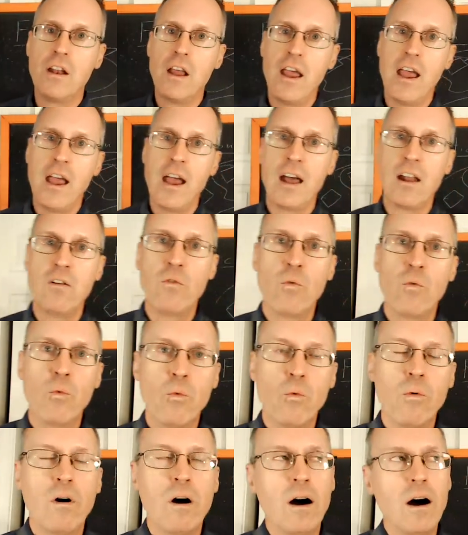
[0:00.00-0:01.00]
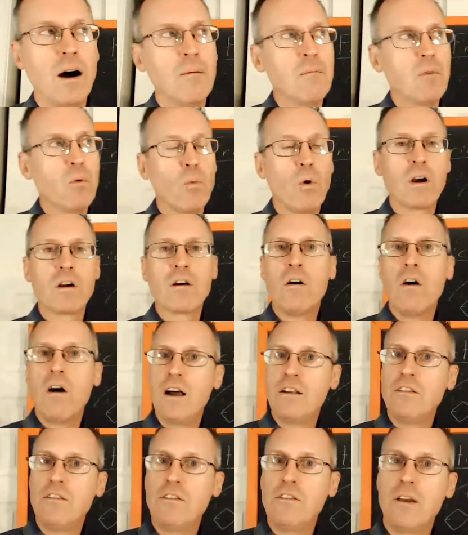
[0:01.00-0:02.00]
and what
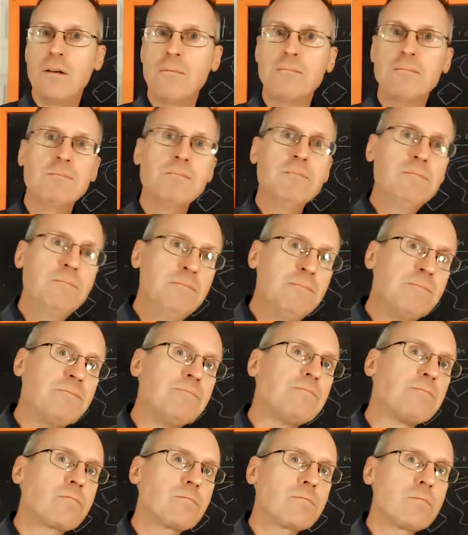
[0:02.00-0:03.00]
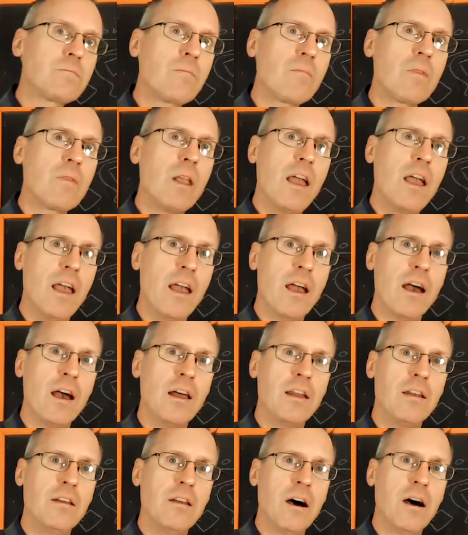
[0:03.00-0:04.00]
causes it,
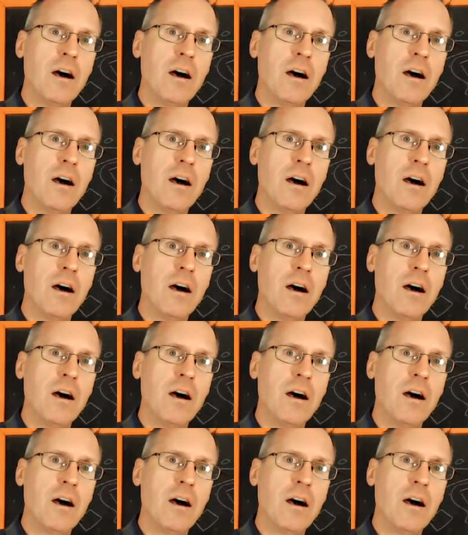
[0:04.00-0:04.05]
and